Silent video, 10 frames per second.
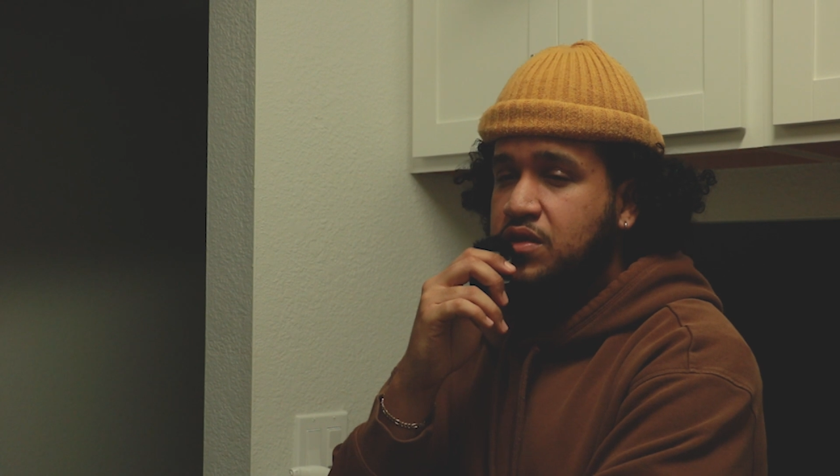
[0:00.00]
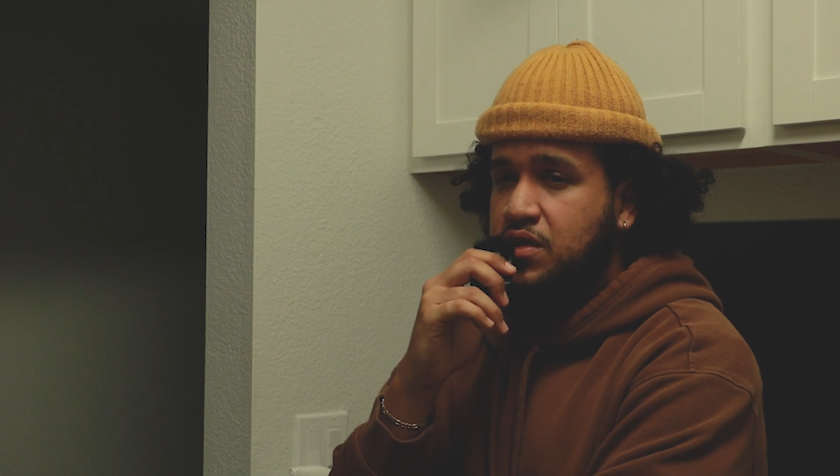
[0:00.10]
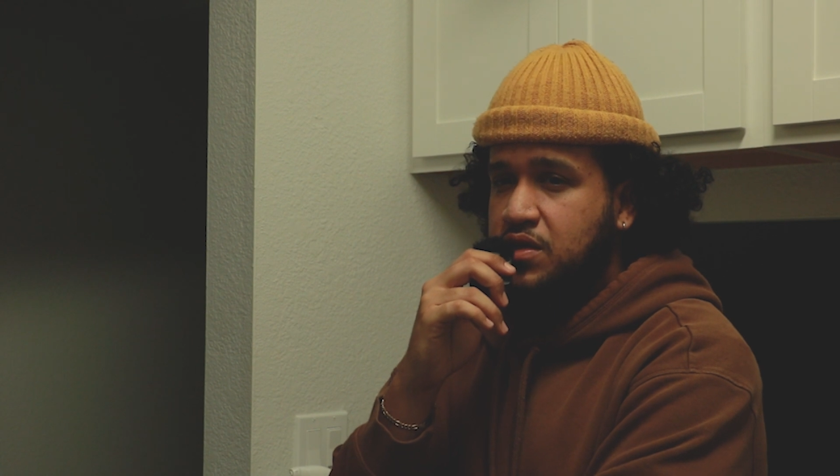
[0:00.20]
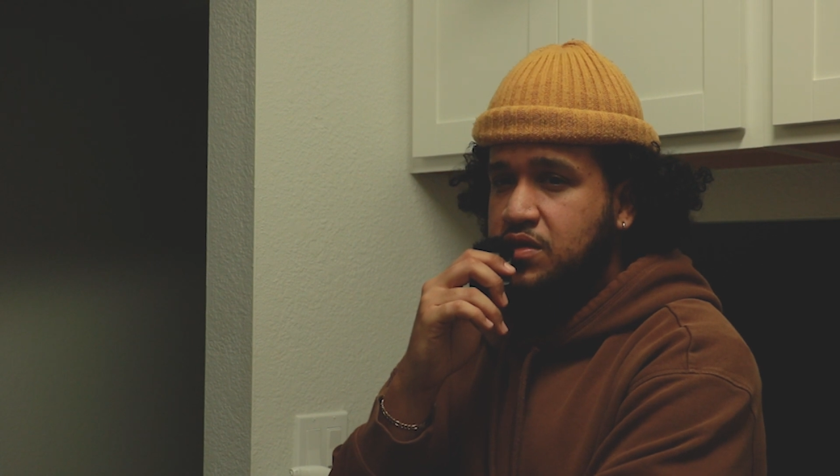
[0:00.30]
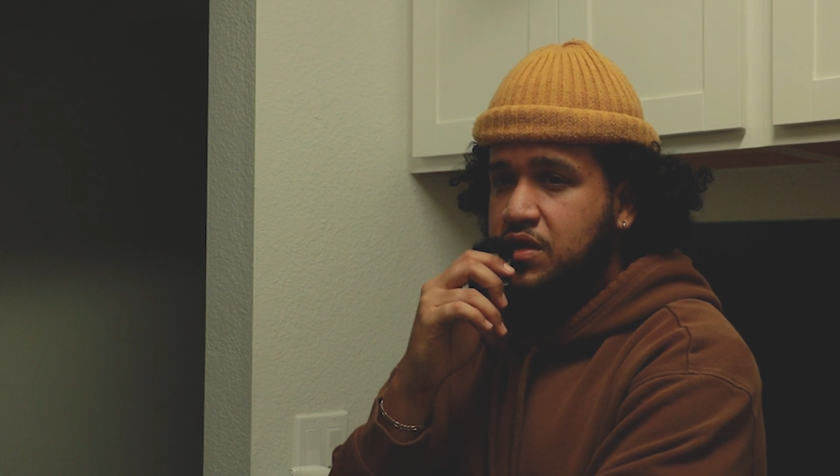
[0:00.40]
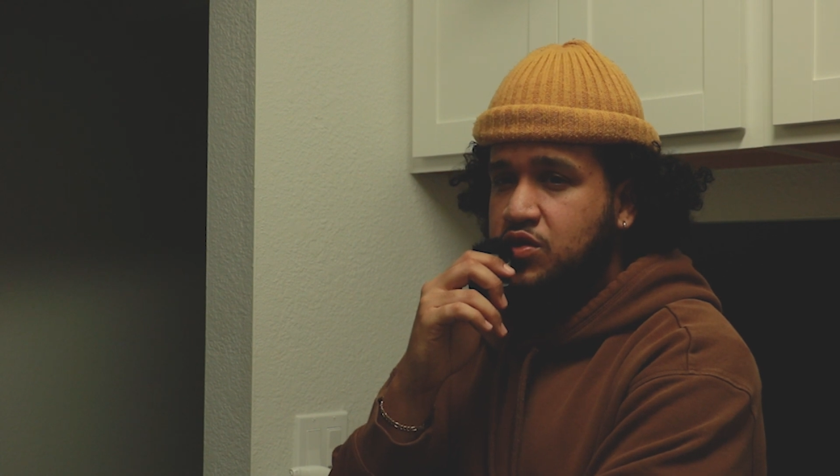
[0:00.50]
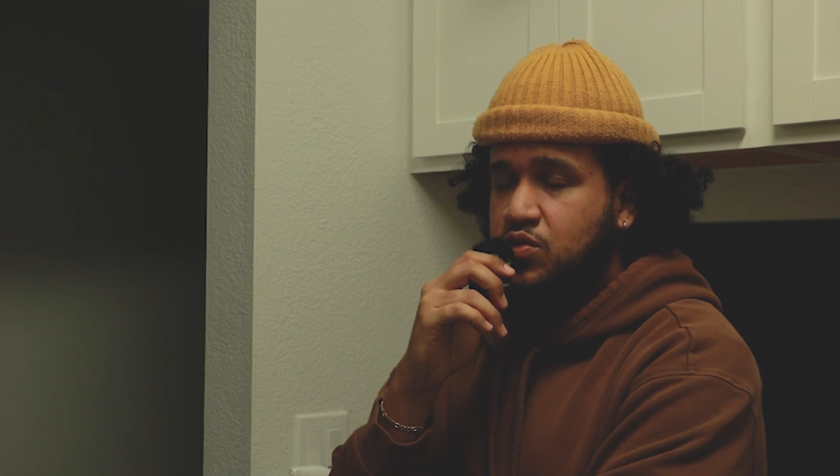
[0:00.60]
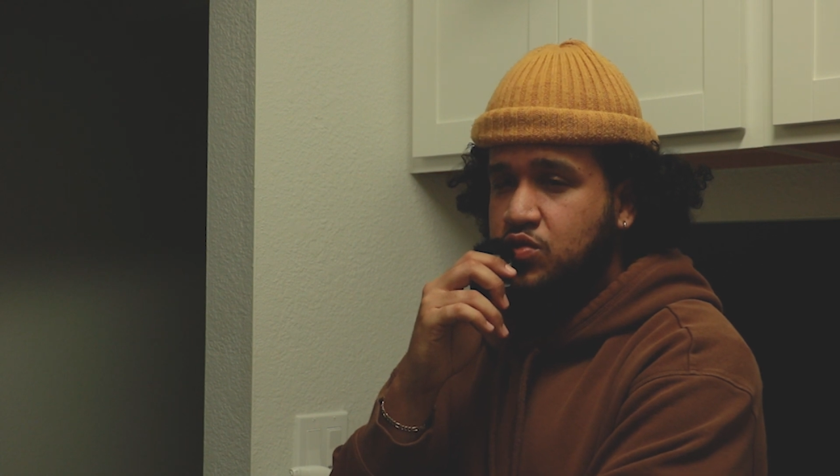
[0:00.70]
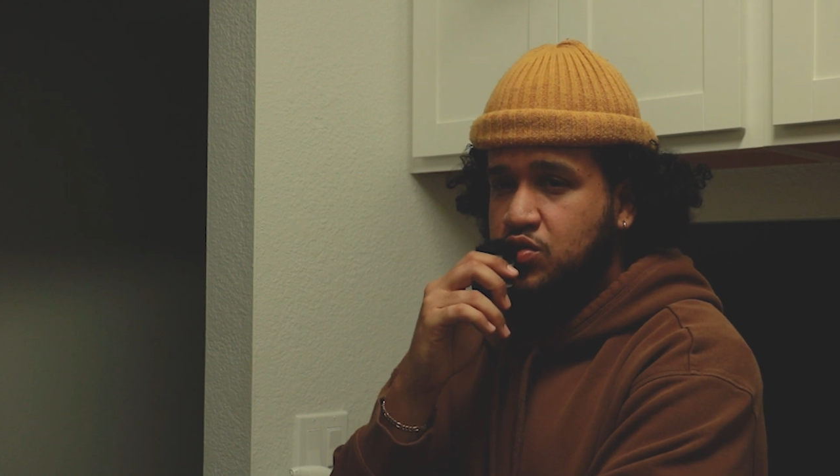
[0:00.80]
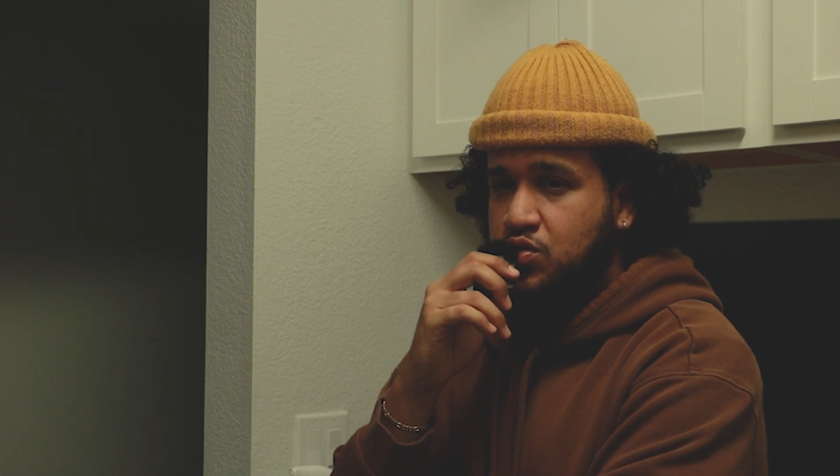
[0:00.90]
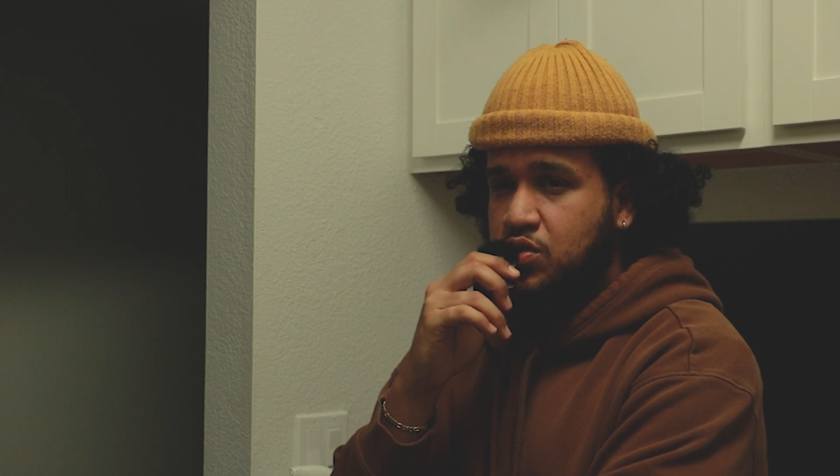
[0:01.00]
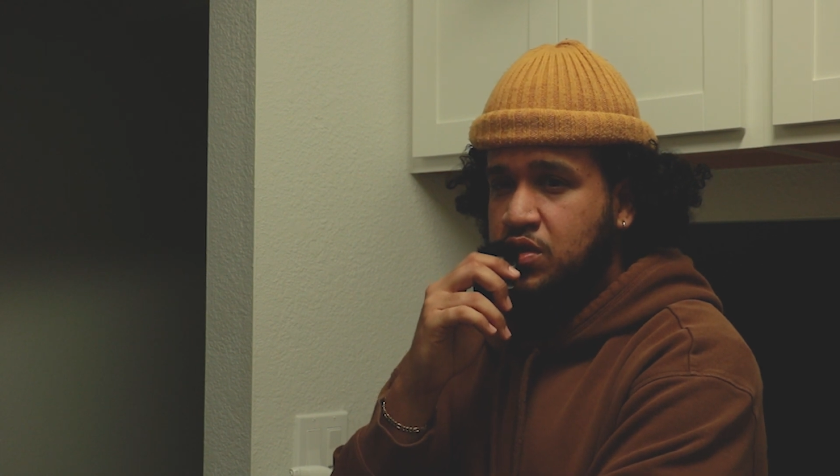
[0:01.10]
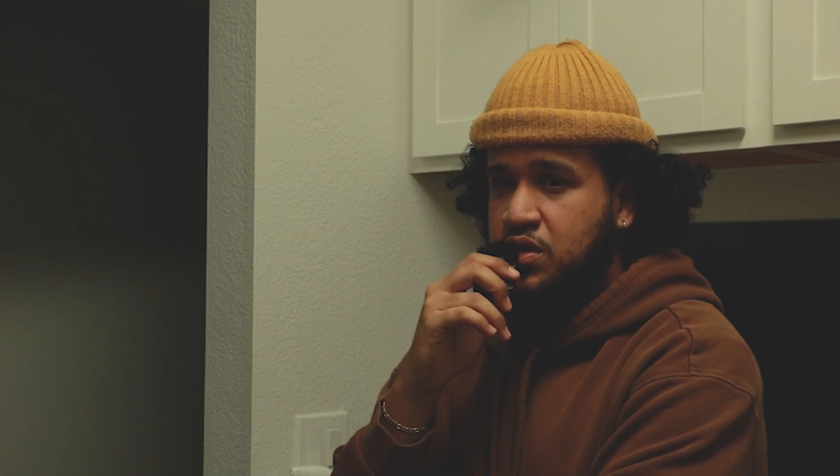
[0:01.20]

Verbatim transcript: things that you enjoy.